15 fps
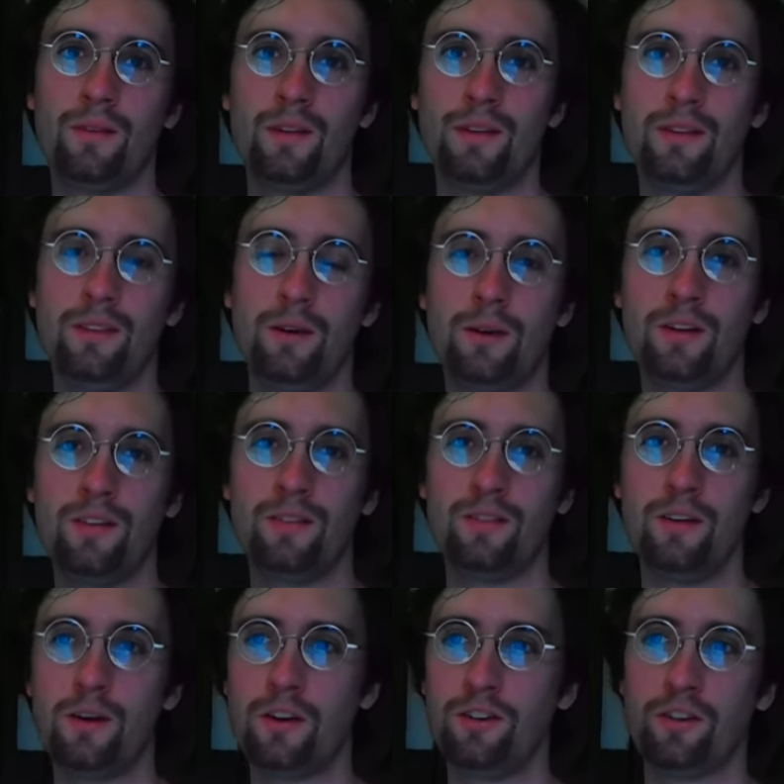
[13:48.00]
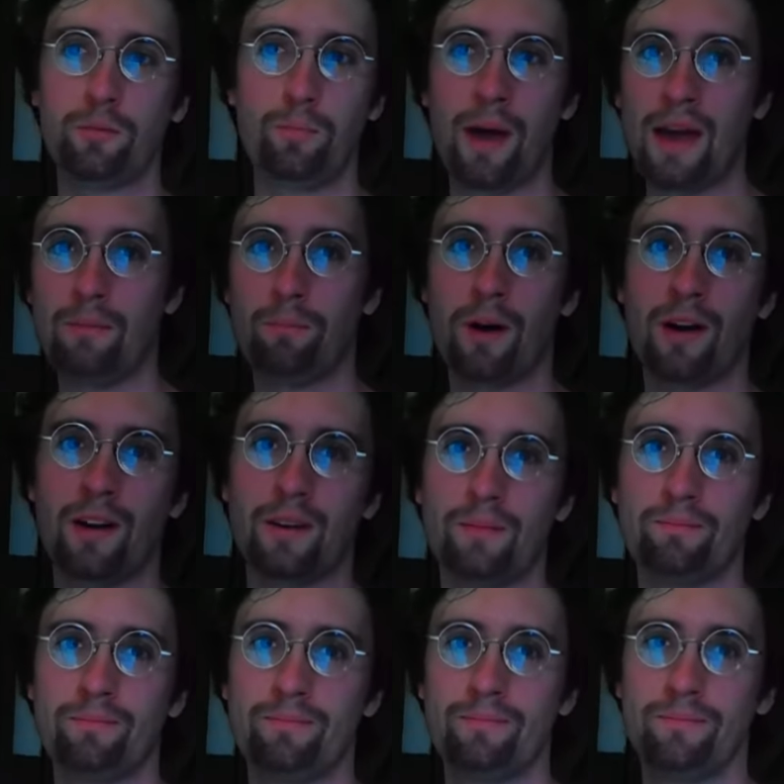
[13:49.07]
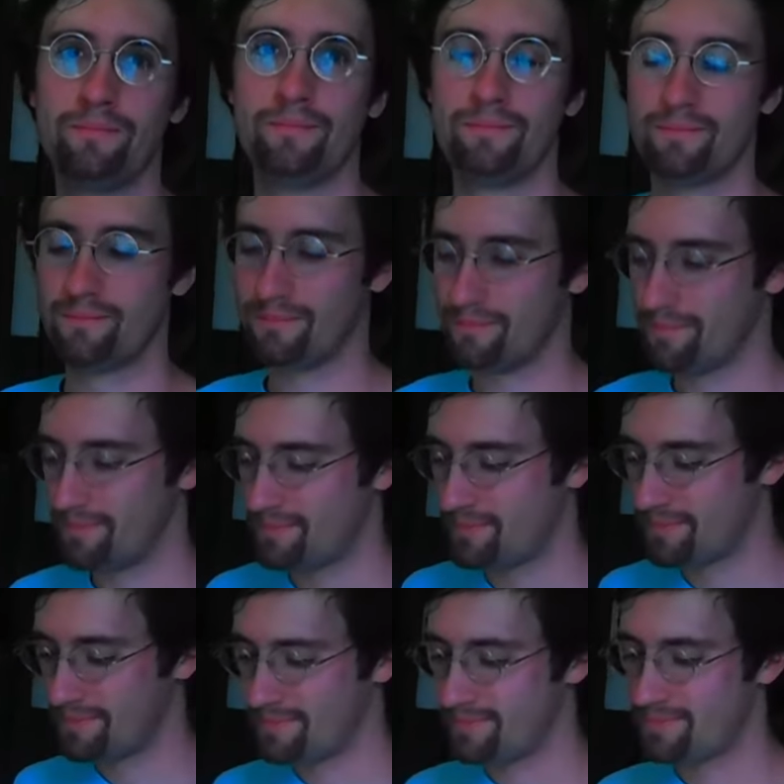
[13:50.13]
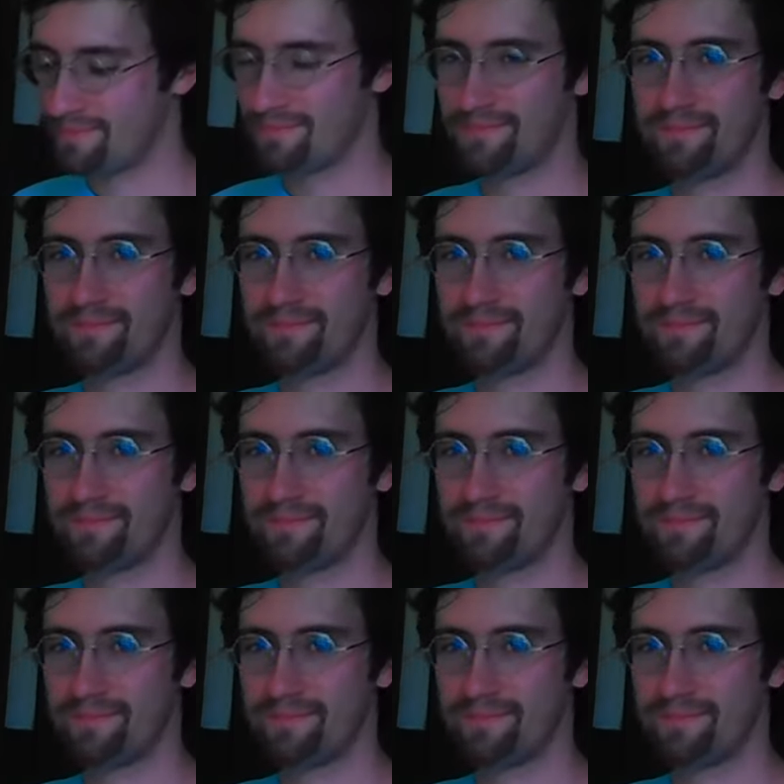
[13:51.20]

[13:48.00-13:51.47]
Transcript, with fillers: Yeah, something you can, like you that. You can just paint bucket them. Thank you, sir.